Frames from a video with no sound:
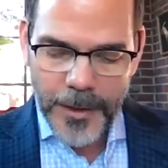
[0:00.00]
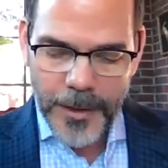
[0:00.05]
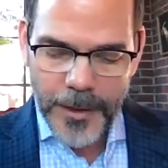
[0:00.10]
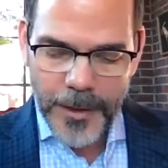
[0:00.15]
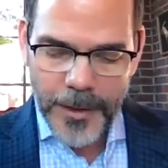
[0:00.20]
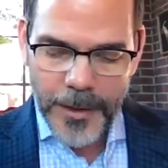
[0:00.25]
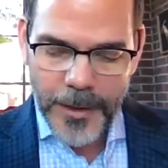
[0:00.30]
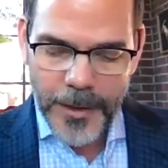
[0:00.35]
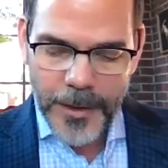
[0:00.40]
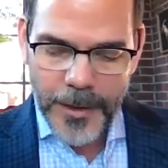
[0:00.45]

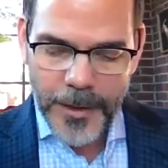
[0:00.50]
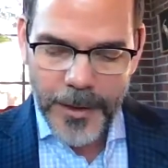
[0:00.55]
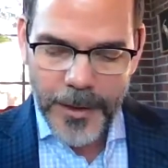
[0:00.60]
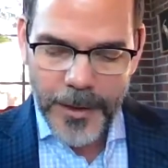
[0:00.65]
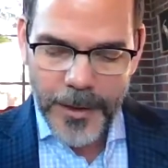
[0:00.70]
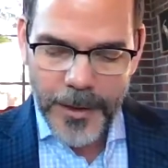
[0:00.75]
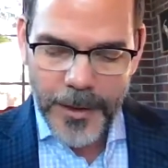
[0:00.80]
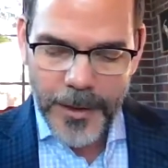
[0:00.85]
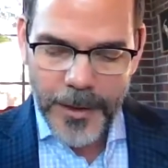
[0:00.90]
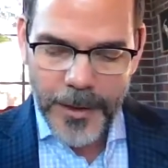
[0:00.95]
is a
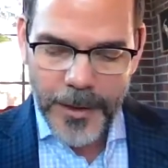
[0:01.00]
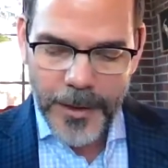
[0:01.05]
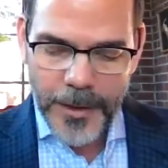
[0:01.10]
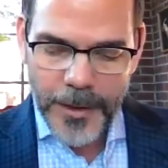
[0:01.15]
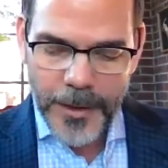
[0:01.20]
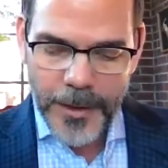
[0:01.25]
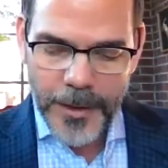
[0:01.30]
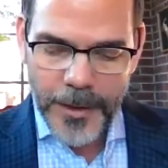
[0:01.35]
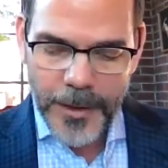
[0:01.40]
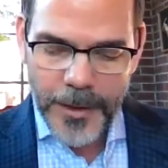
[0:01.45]
sort of
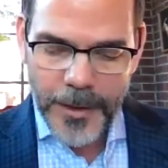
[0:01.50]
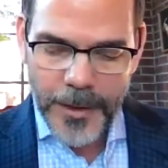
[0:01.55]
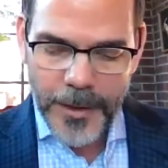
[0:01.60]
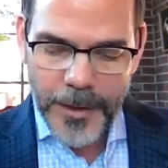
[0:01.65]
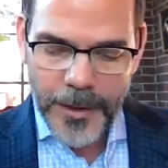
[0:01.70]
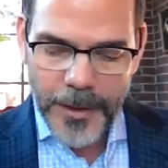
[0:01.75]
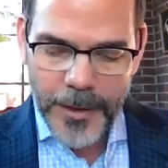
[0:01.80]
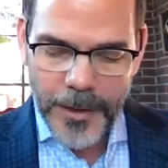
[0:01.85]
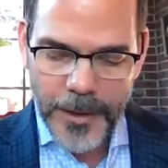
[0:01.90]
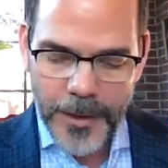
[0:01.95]
argument
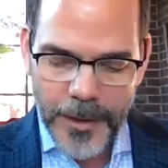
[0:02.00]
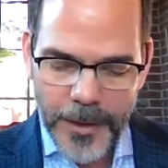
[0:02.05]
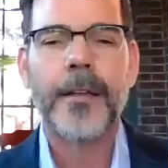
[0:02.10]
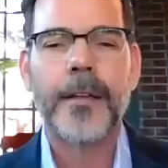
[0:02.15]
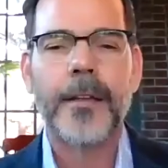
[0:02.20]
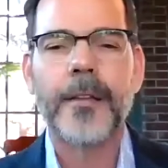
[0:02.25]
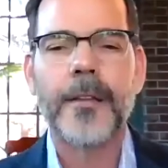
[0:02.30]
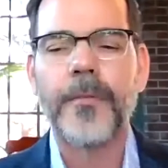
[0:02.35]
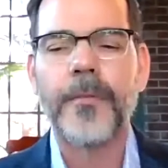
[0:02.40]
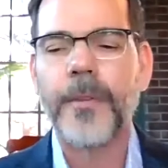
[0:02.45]
that the
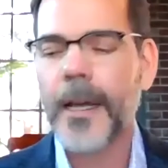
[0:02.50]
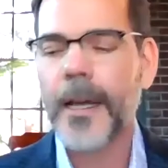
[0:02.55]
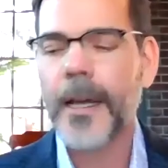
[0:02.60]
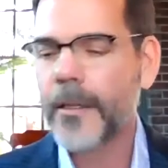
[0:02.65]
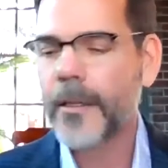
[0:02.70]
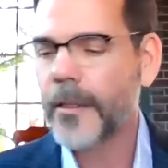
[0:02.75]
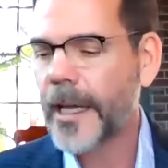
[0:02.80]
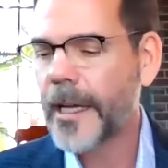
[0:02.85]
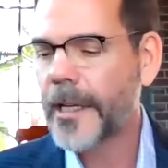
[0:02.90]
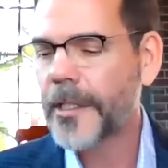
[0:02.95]

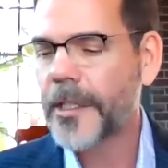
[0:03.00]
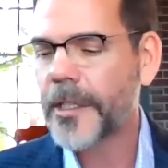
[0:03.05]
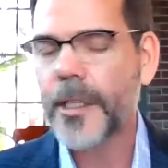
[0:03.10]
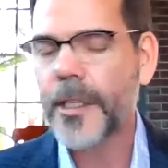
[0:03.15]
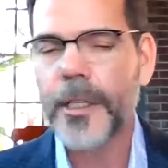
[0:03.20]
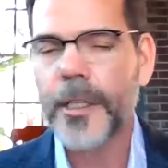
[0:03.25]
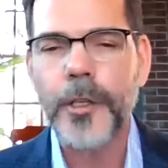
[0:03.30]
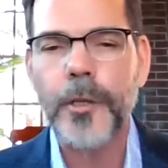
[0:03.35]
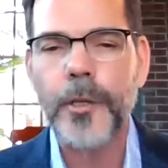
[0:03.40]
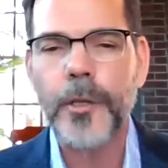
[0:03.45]
violation, the
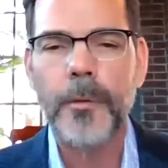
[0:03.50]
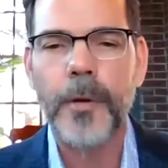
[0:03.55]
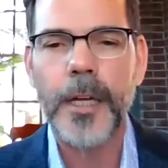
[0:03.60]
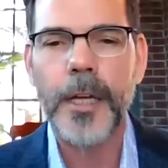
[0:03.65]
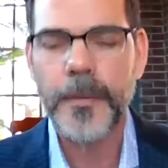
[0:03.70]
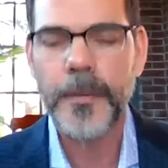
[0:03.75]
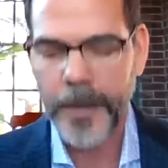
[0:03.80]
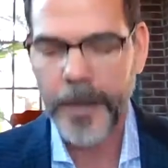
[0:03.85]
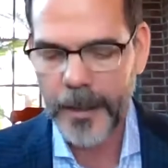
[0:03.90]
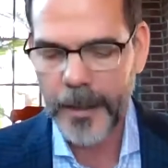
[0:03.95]
human rights
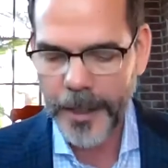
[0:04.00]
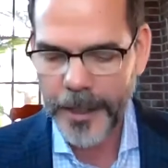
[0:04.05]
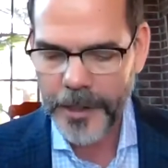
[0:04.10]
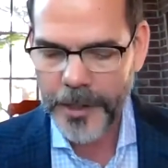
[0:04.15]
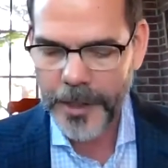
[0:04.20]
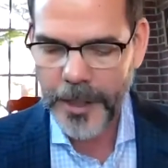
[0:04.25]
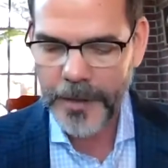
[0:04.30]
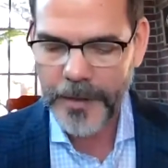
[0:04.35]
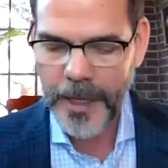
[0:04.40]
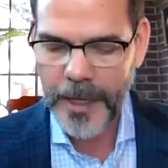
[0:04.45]
violation at
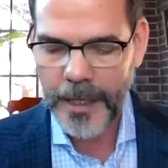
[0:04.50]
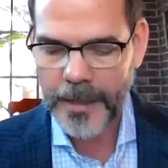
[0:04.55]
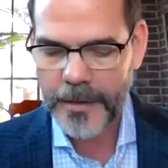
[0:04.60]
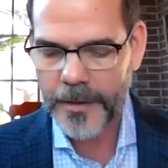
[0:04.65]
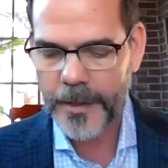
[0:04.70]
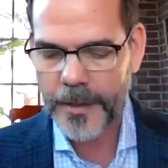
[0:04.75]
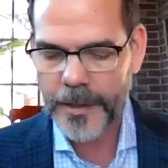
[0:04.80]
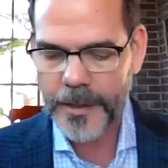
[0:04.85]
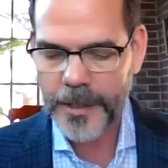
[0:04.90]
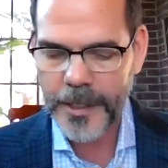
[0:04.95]
the end of the
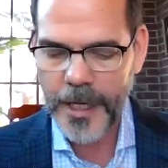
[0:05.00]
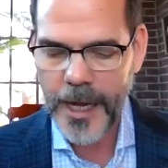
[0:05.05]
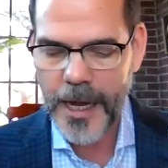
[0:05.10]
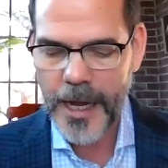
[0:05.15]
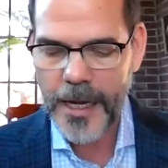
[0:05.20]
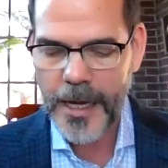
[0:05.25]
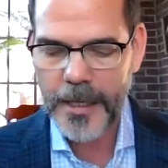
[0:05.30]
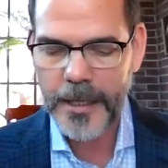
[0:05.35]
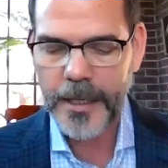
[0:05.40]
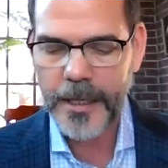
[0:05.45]

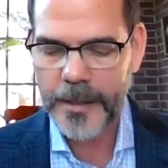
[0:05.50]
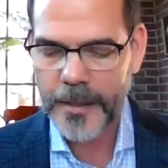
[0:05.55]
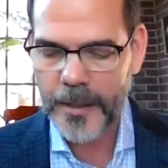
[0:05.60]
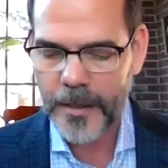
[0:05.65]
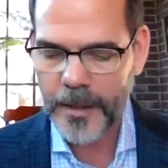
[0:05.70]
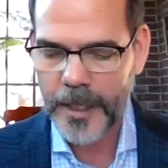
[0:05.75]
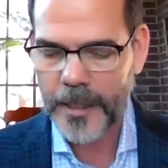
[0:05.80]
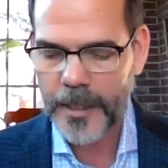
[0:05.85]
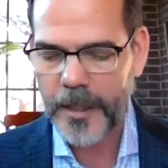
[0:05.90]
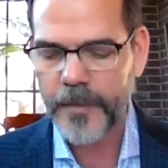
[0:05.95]
chain, is a,
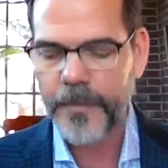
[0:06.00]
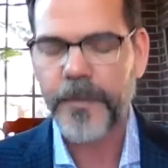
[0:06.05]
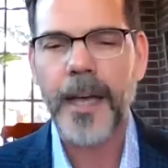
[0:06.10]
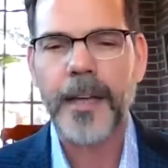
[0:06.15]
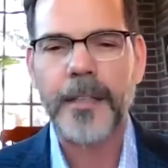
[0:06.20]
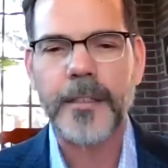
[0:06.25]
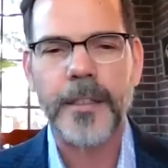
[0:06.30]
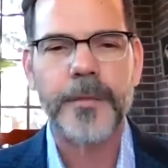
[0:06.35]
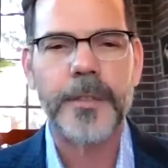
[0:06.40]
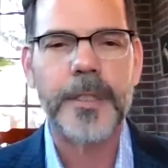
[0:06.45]
an effect
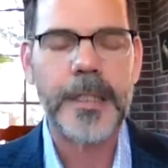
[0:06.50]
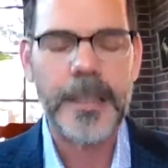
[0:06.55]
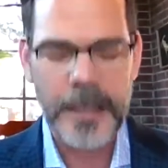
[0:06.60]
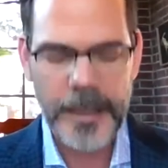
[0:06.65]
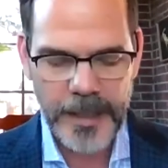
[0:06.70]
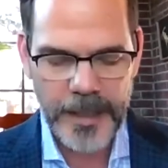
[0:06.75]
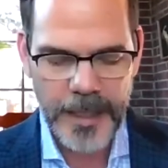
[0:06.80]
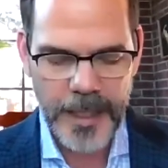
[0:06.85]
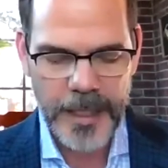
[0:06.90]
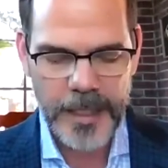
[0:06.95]
of the
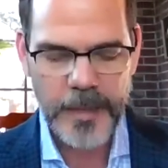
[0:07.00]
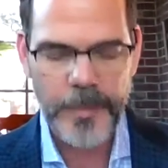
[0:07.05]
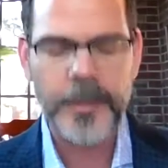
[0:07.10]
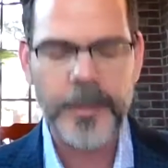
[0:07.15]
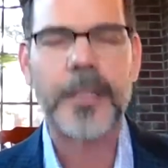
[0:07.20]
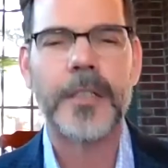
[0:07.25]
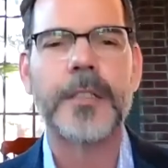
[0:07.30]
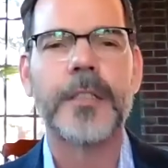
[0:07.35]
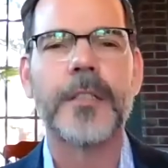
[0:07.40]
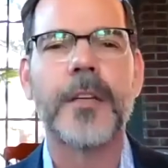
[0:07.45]
disease, but
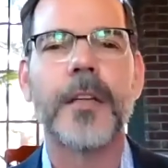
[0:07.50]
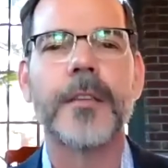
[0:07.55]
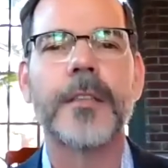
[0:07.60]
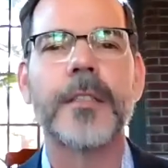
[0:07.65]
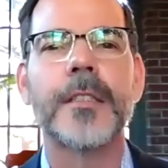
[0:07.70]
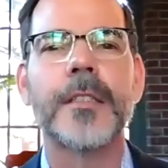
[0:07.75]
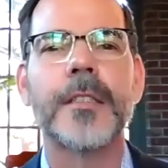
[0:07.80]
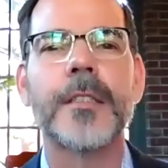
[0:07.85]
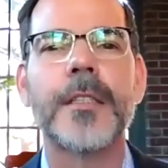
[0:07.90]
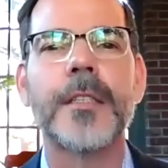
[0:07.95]
it's not the
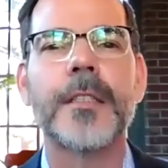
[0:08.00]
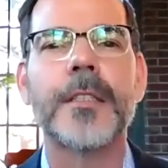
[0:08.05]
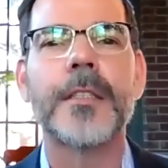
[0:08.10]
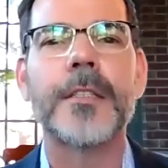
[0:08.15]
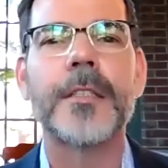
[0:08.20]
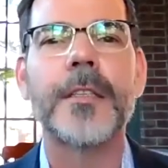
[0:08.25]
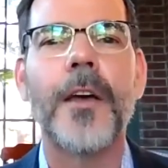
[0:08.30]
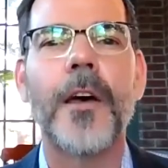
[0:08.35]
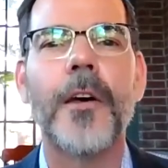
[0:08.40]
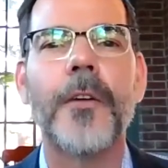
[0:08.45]
disease
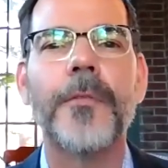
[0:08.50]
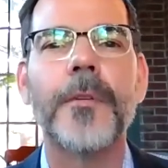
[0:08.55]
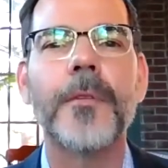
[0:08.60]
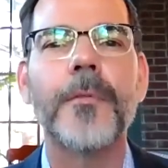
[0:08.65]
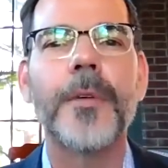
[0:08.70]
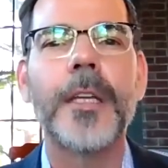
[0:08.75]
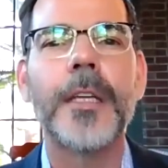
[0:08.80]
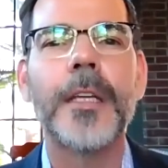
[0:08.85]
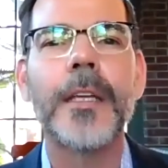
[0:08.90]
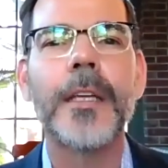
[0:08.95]
itself, and
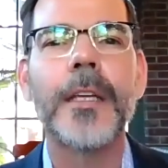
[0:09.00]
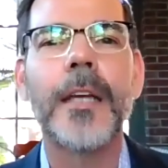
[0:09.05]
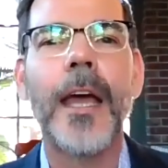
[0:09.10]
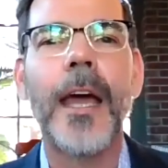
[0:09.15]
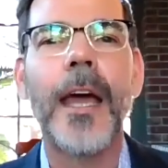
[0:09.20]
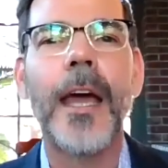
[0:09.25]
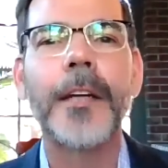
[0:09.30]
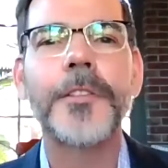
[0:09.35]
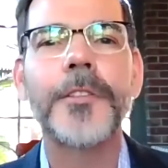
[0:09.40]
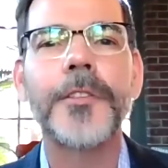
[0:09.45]
we need to
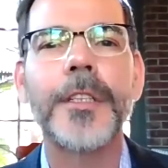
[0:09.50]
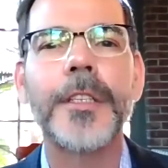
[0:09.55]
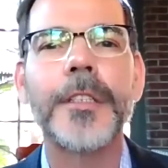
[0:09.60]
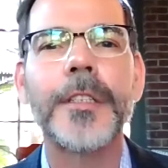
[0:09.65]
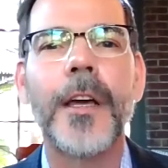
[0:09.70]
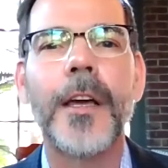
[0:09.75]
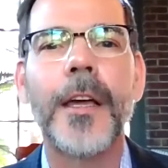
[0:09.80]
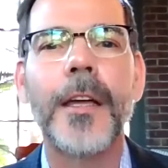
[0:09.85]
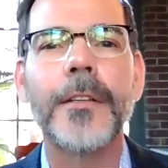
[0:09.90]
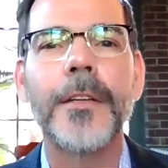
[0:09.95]
actually
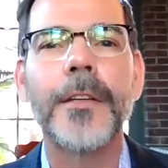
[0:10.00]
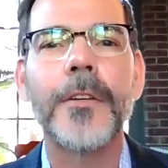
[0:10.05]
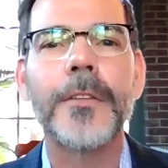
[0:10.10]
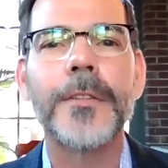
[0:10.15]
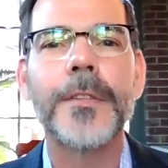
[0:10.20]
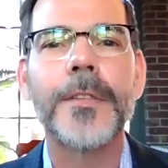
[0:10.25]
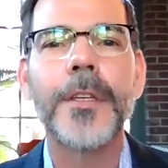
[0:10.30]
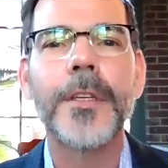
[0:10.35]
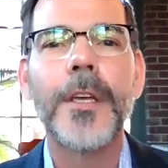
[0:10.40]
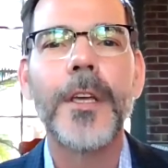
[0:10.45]

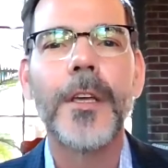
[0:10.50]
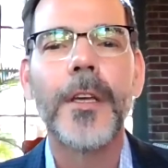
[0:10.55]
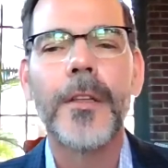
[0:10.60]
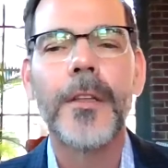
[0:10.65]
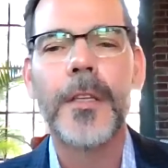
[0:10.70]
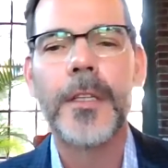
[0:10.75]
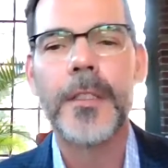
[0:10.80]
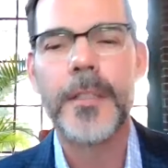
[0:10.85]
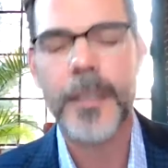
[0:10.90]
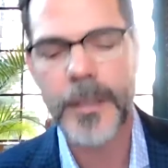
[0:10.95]
diagnose
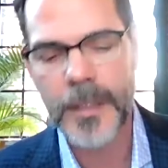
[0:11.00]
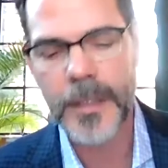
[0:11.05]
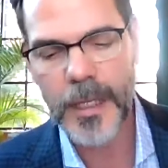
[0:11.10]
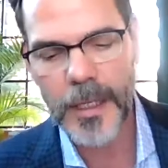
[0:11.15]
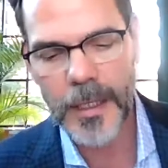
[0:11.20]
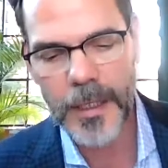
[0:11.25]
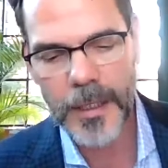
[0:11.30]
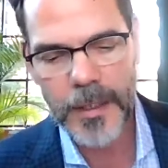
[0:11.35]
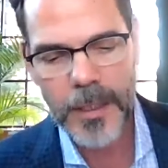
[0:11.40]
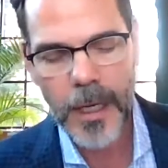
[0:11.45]
the
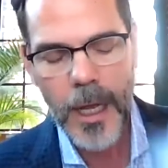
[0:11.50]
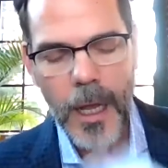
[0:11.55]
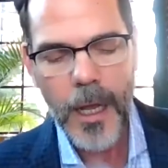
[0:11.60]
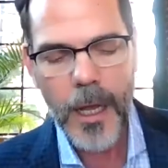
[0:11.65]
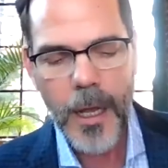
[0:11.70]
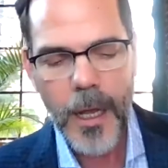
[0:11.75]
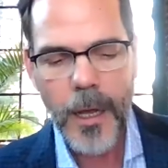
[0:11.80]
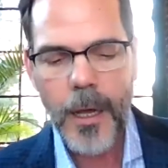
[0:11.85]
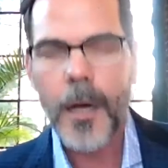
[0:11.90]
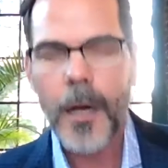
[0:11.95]
disease.
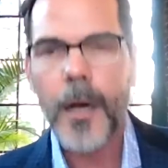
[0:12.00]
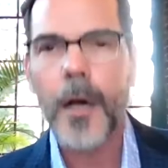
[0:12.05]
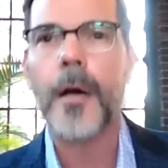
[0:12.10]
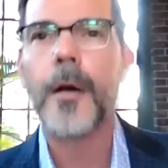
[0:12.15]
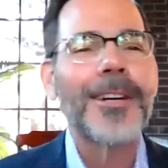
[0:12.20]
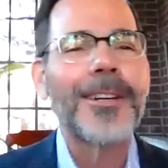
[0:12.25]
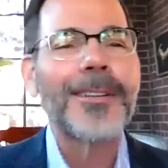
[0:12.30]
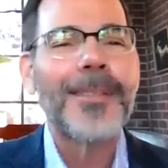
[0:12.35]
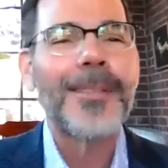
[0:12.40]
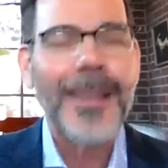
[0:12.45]
Um,
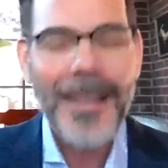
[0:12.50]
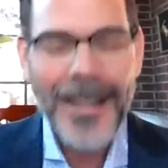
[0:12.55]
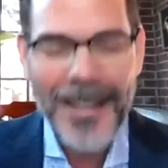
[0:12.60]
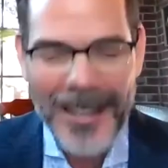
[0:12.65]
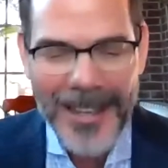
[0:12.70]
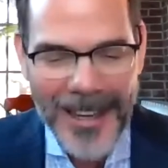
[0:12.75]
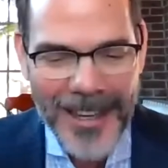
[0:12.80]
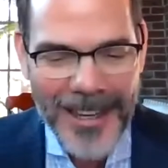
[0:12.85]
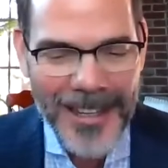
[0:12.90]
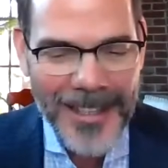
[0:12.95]
third thing
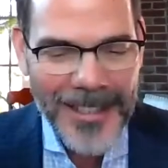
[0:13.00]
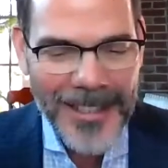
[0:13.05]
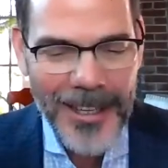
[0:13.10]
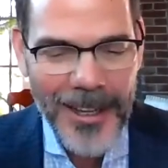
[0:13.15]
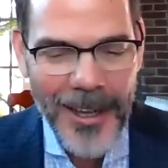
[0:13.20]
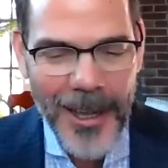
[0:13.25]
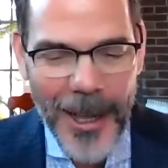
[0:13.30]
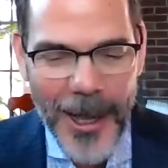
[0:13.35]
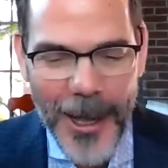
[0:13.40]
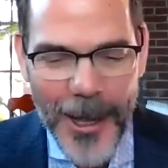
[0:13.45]
is
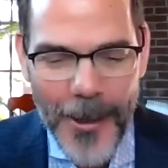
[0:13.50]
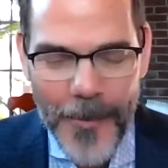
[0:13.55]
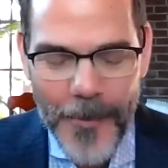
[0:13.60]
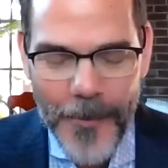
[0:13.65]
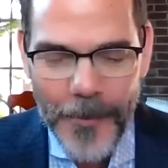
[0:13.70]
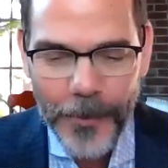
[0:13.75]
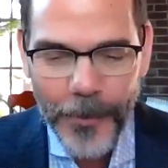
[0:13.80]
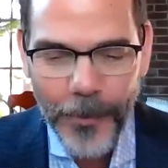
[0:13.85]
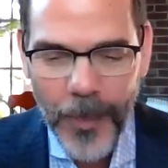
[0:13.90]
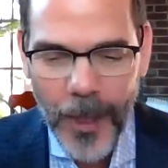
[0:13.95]

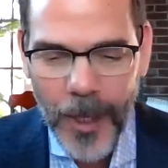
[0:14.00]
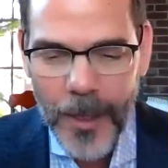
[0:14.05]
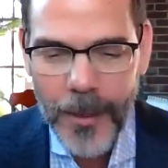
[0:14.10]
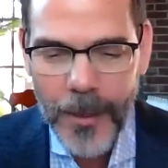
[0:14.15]
um,